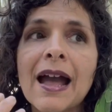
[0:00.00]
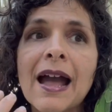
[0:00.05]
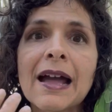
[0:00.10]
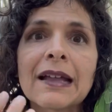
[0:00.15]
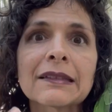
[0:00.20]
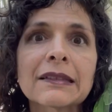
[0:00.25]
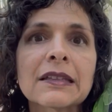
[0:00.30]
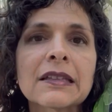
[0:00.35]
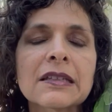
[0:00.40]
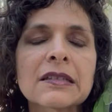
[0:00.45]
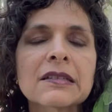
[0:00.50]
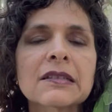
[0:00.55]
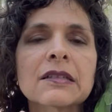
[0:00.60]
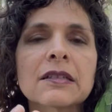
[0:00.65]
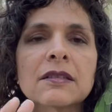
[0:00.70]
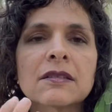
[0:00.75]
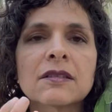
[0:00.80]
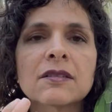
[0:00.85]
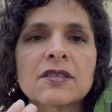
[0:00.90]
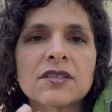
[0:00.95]
at least
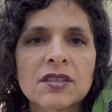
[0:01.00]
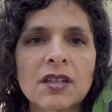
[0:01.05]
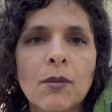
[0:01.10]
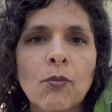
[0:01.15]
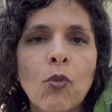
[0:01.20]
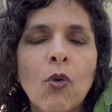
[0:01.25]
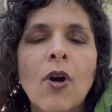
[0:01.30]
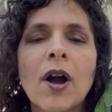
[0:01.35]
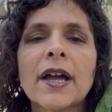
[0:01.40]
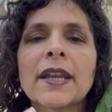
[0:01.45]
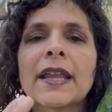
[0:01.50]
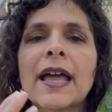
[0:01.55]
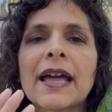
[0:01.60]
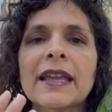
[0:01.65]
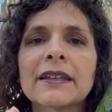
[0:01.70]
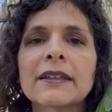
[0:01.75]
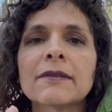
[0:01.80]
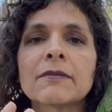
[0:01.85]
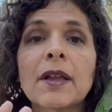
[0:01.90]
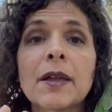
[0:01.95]
somewhat,
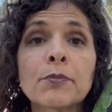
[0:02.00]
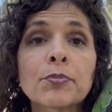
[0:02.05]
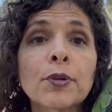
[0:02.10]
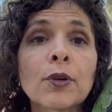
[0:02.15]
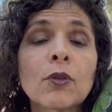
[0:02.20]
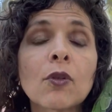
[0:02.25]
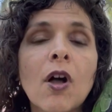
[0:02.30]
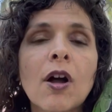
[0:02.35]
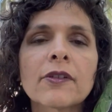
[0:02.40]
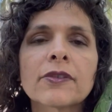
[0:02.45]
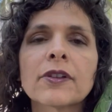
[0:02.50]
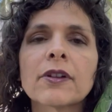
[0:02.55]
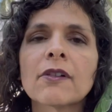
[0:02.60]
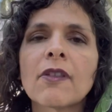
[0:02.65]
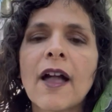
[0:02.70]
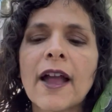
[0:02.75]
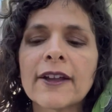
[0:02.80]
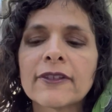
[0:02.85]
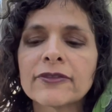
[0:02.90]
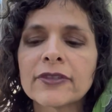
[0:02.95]
and prolong their
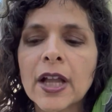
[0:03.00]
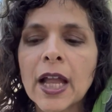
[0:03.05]
life.